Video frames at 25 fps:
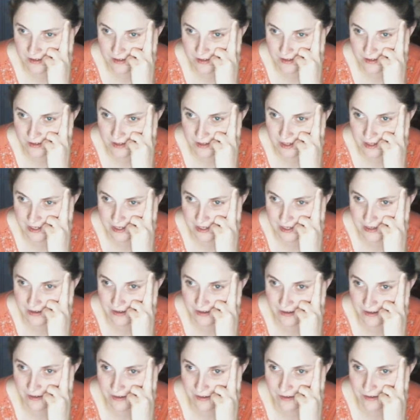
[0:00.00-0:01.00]
I had
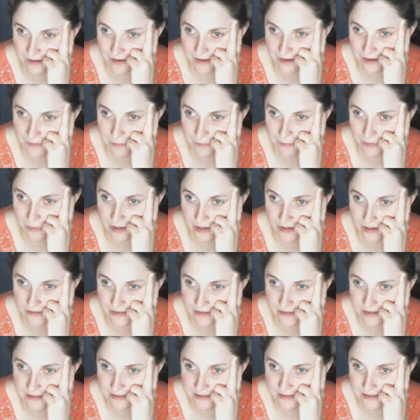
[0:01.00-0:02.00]
in
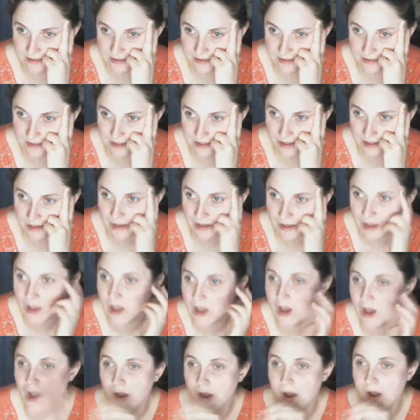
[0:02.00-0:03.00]
progress.
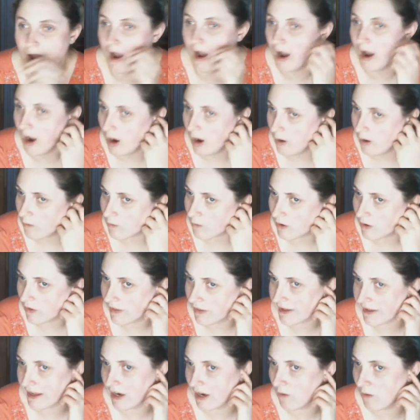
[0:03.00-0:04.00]
We're
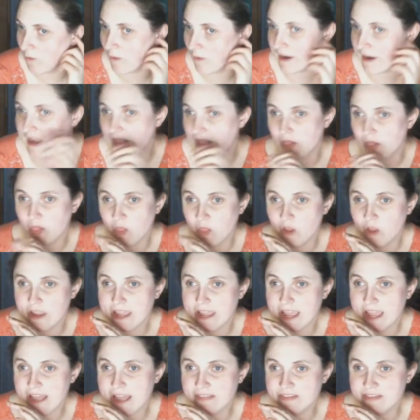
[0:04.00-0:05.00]
only gonna look
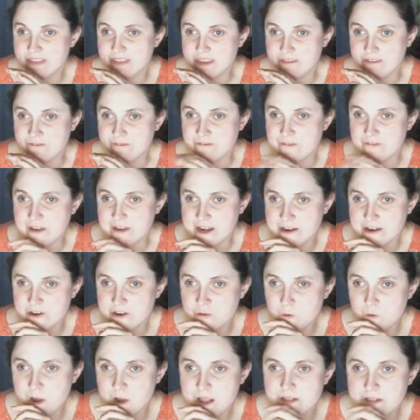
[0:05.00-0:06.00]
at the finished
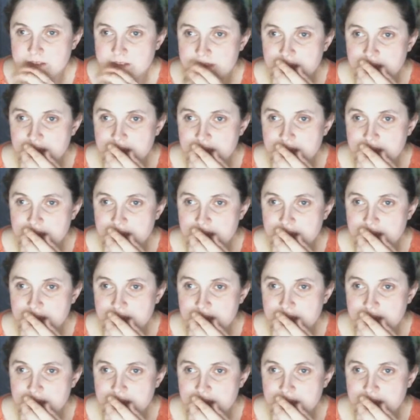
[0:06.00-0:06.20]
ones.